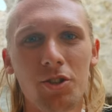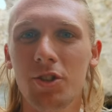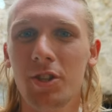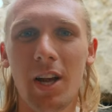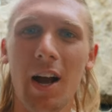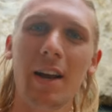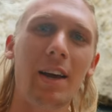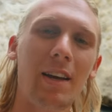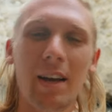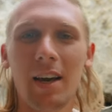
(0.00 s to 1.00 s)
just to kind
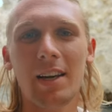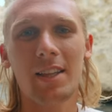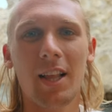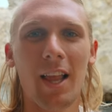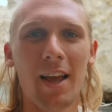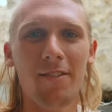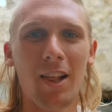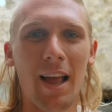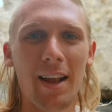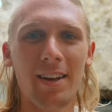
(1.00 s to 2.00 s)
of get the lay of the
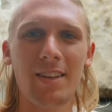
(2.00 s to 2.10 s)
land.